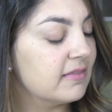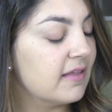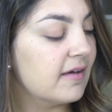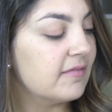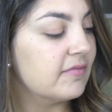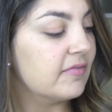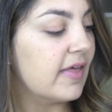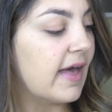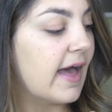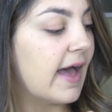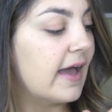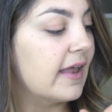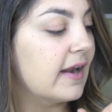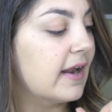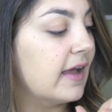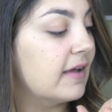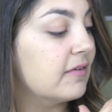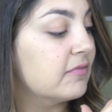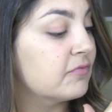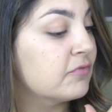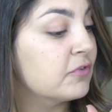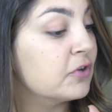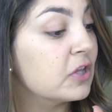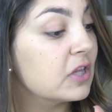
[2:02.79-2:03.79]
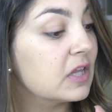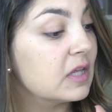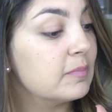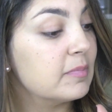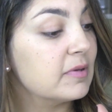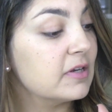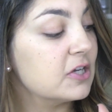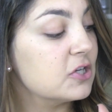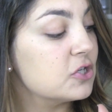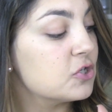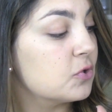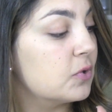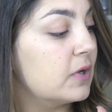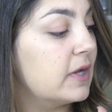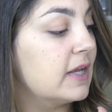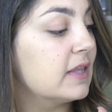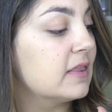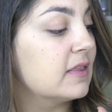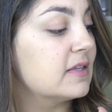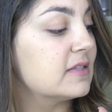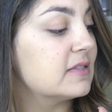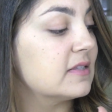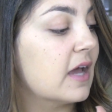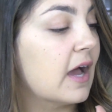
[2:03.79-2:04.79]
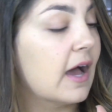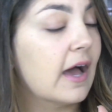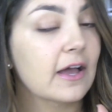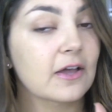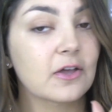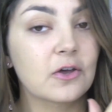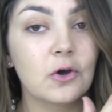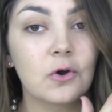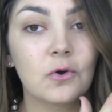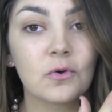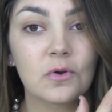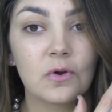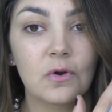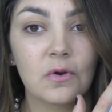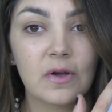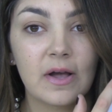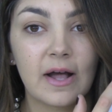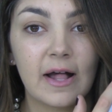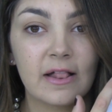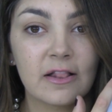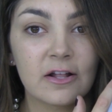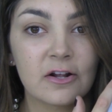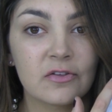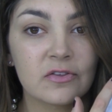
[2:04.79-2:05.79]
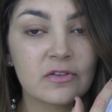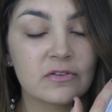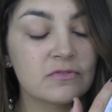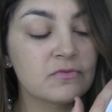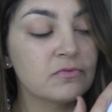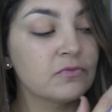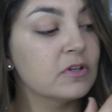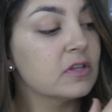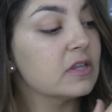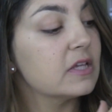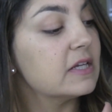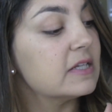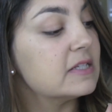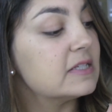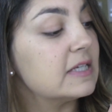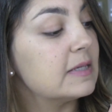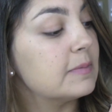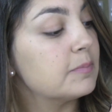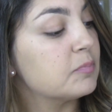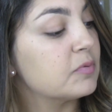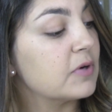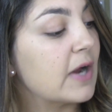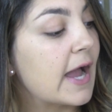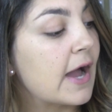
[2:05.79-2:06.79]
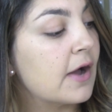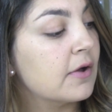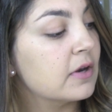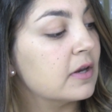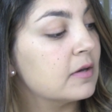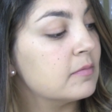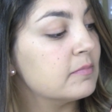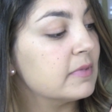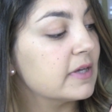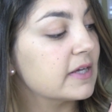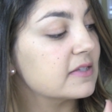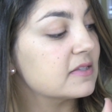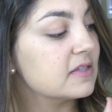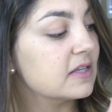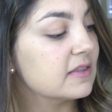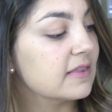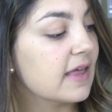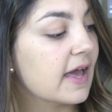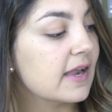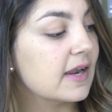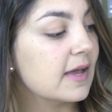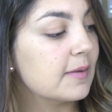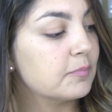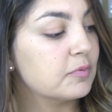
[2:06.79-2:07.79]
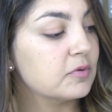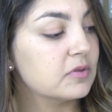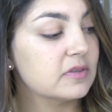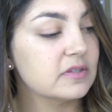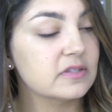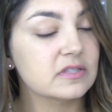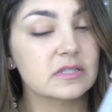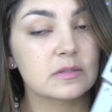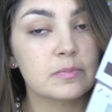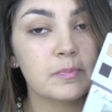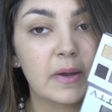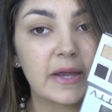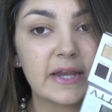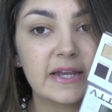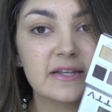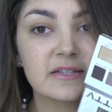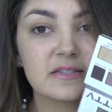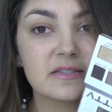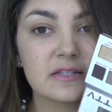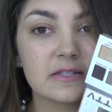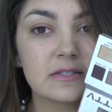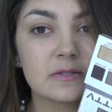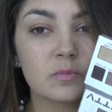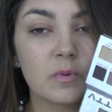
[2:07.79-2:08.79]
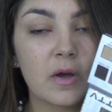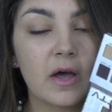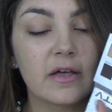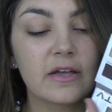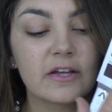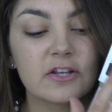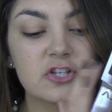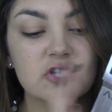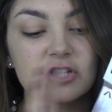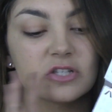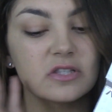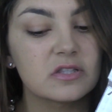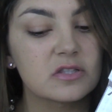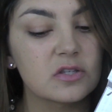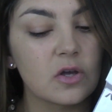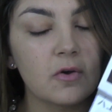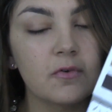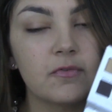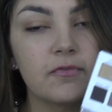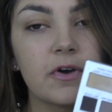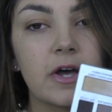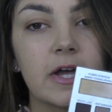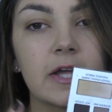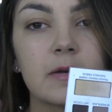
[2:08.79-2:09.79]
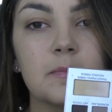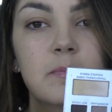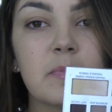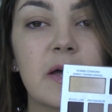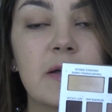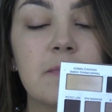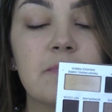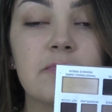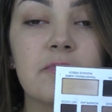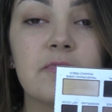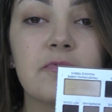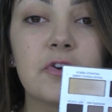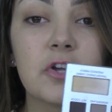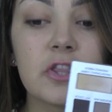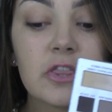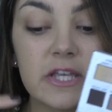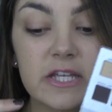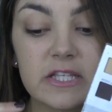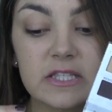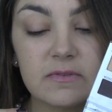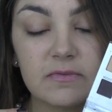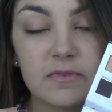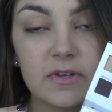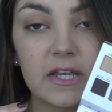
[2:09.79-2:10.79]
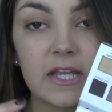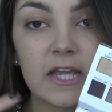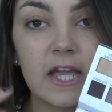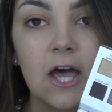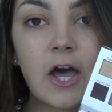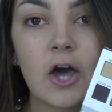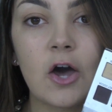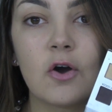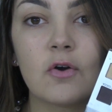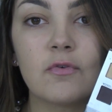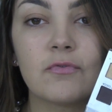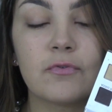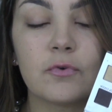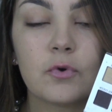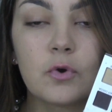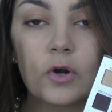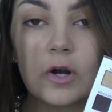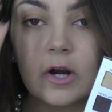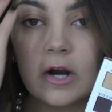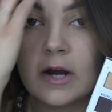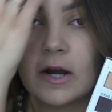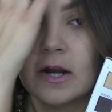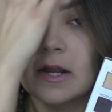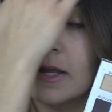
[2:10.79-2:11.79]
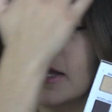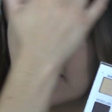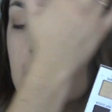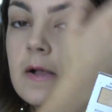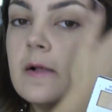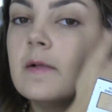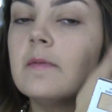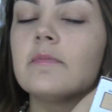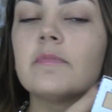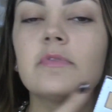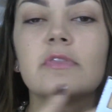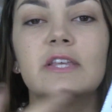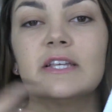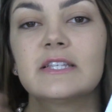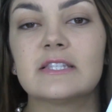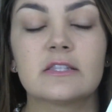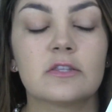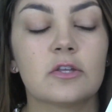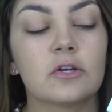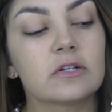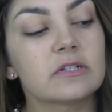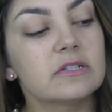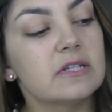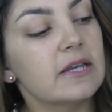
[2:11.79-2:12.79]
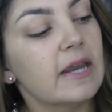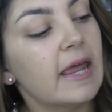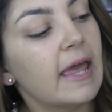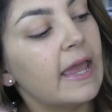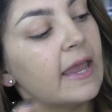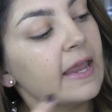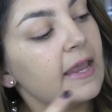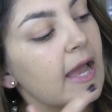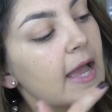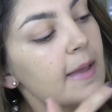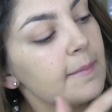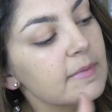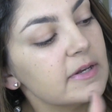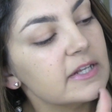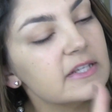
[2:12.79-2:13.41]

love that. I've really been enjoying this hot cocoa color, the really deep brown, and mixing that up with the spice as well. It's just so fun, but for this video, for this look today. I'm